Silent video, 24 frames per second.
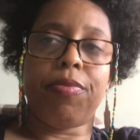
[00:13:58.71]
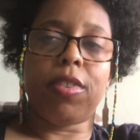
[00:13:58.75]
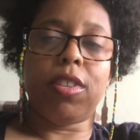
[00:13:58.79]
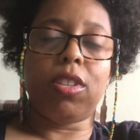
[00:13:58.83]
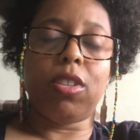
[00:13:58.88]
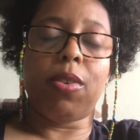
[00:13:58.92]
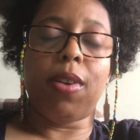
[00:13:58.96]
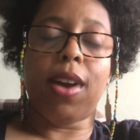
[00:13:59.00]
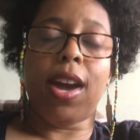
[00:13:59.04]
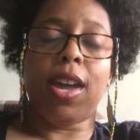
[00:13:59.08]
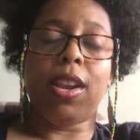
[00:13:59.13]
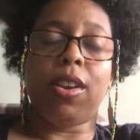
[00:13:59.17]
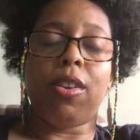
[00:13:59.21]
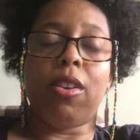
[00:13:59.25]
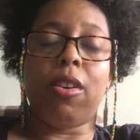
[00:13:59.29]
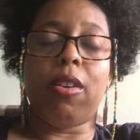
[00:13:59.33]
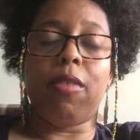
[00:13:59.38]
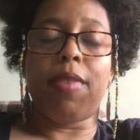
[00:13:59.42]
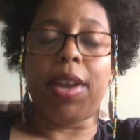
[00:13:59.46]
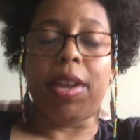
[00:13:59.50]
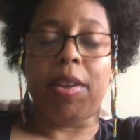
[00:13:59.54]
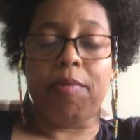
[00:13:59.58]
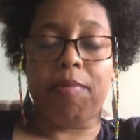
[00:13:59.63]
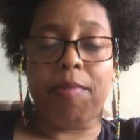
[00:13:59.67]
So I don't know
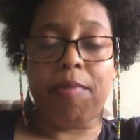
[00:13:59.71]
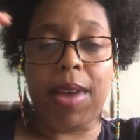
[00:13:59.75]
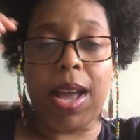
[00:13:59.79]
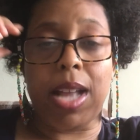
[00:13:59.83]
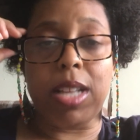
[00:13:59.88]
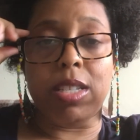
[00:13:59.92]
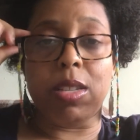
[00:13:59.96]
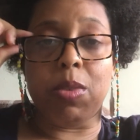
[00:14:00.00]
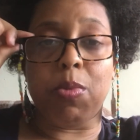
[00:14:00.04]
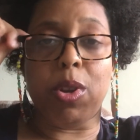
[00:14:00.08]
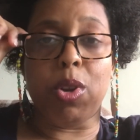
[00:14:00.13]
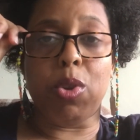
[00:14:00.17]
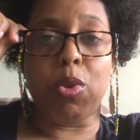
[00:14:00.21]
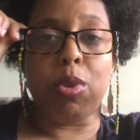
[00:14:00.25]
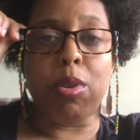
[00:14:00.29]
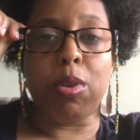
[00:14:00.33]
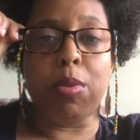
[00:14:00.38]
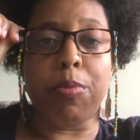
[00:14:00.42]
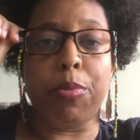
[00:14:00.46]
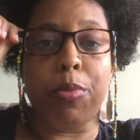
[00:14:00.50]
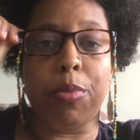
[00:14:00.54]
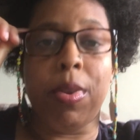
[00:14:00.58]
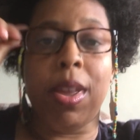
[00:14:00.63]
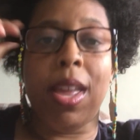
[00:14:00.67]
if I can find someone who
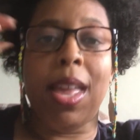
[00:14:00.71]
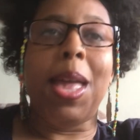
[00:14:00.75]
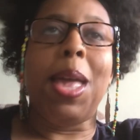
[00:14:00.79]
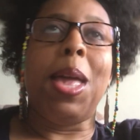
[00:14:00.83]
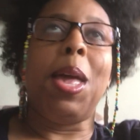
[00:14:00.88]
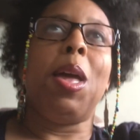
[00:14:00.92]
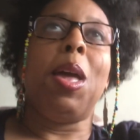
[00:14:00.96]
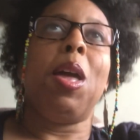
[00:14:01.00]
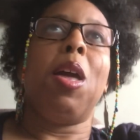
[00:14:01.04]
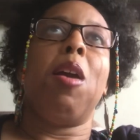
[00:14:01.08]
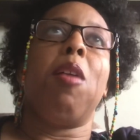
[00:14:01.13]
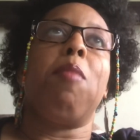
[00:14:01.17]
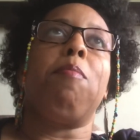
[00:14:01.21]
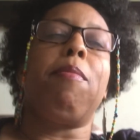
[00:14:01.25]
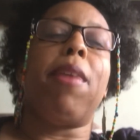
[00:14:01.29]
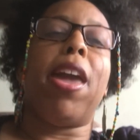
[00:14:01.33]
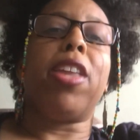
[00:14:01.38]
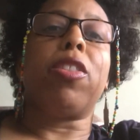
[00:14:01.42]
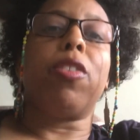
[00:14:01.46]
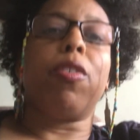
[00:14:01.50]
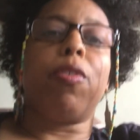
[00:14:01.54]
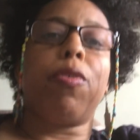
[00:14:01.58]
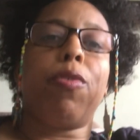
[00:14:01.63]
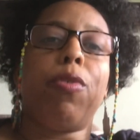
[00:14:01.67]
can
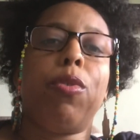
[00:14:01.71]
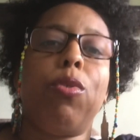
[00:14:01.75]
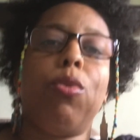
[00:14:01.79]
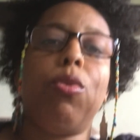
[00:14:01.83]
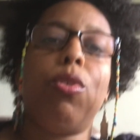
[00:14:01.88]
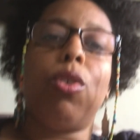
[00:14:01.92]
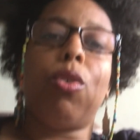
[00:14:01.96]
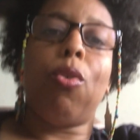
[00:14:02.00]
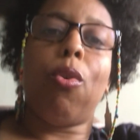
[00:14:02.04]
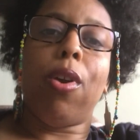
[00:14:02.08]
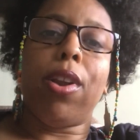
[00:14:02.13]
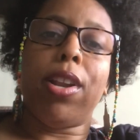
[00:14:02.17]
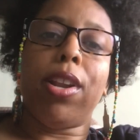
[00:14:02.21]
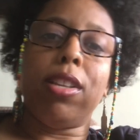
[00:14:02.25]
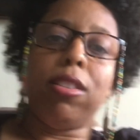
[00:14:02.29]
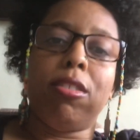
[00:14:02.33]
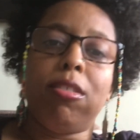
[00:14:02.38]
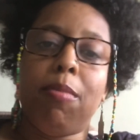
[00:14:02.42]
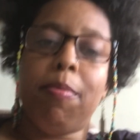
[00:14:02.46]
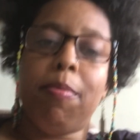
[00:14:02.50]
make the food according to